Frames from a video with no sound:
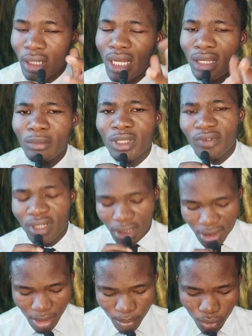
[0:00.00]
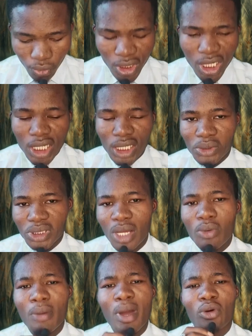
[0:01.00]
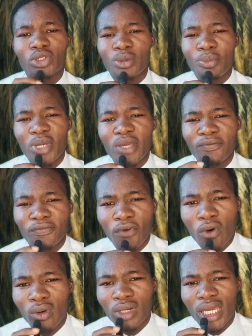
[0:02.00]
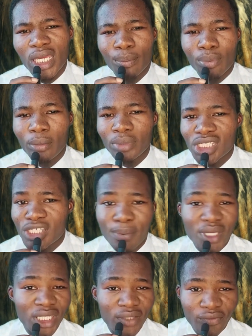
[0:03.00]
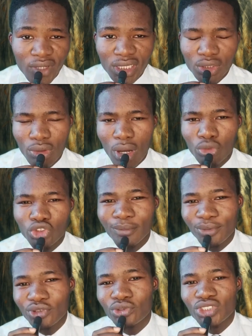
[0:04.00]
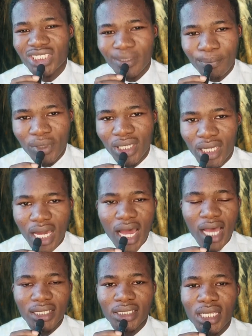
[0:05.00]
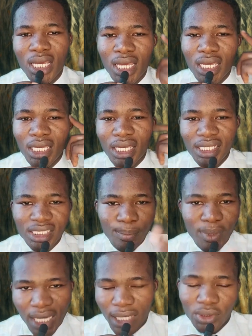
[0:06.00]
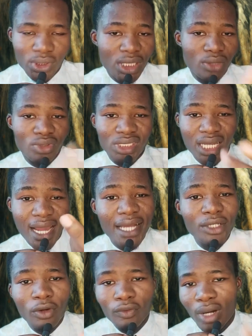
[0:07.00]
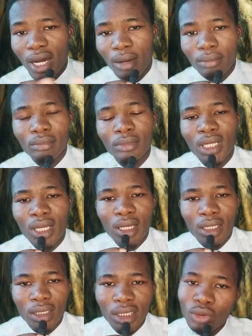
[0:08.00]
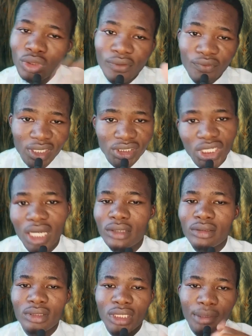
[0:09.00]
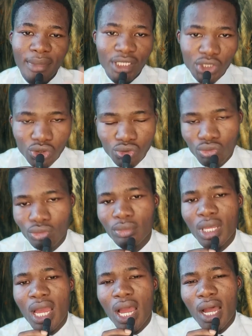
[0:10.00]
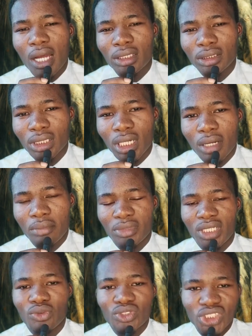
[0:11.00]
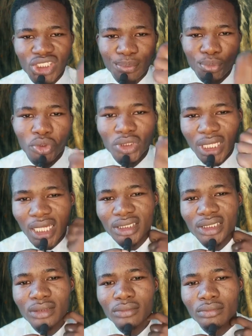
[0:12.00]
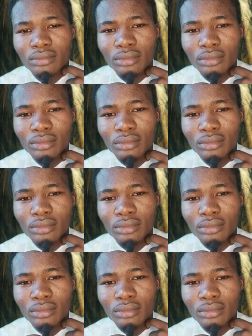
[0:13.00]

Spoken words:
Now, let me give an example. There was a time where I was preparing for a public speaking event where I was supposed to speak as a speaker. It was a kind of a good event chat in my school, and there was this book that